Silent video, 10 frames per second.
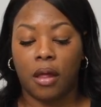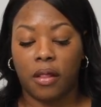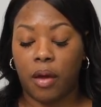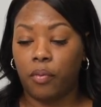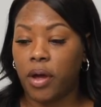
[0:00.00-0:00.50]

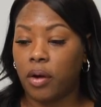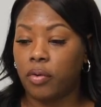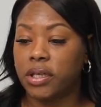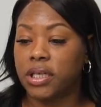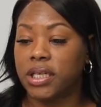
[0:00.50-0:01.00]
Then we are
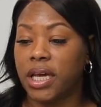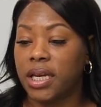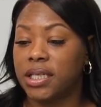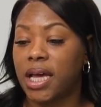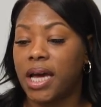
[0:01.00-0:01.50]
going to
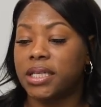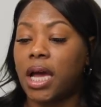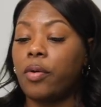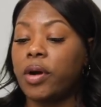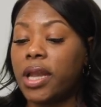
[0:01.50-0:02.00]
sanitize
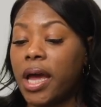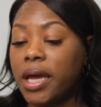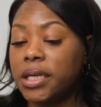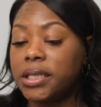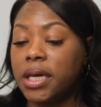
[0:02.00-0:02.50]
our client's